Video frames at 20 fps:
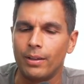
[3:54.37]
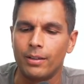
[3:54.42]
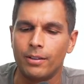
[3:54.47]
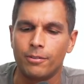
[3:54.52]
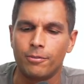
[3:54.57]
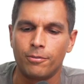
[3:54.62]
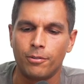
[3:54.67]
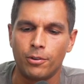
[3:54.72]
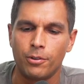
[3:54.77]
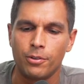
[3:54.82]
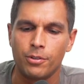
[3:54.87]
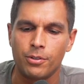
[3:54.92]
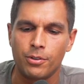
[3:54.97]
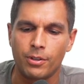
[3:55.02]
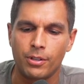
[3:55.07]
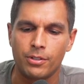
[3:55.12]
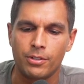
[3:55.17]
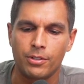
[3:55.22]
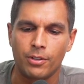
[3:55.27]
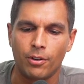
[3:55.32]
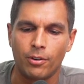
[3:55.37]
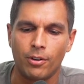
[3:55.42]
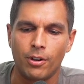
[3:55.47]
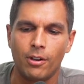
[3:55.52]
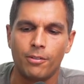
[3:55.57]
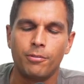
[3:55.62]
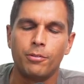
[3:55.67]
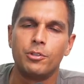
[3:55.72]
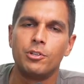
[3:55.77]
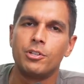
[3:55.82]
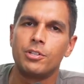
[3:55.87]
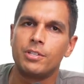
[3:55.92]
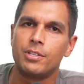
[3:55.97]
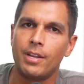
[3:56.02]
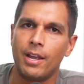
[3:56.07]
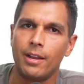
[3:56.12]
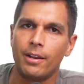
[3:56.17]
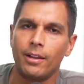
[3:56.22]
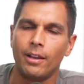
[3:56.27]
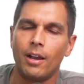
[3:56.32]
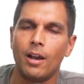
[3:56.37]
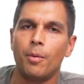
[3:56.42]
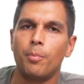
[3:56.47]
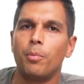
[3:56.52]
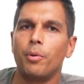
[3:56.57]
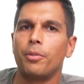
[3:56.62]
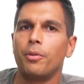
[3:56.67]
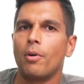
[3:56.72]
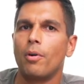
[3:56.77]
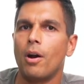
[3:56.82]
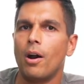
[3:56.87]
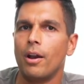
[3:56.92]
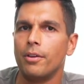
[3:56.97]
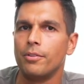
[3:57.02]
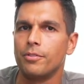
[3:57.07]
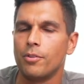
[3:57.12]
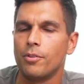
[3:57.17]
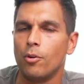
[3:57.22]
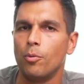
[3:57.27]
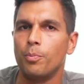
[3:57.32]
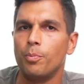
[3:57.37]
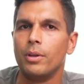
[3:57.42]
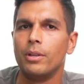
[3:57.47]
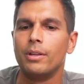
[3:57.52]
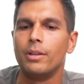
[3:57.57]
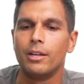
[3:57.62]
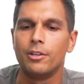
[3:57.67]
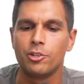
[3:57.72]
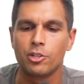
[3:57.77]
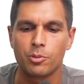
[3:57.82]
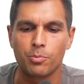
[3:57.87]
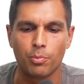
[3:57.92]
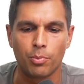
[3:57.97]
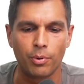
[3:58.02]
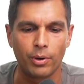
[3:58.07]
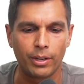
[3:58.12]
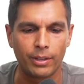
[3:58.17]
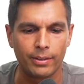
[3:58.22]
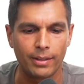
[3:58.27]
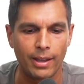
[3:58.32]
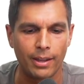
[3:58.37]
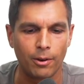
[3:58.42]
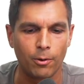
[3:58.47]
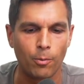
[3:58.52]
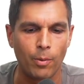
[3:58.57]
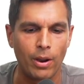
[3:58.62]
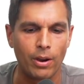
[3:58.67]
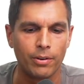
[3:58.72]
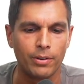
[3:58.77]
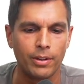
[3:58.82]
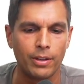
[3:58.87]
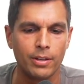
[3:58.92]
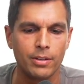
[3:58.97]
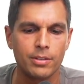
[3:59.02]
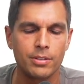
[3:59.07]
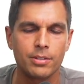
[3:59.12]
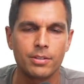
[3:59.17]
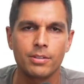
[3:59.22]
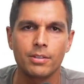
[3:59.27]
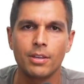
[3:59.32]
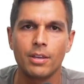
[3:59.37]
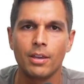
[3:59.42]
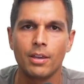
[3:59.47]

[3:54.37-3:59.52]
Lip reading: First, you can start off with just standing up with your eyes open and just bring that awareness,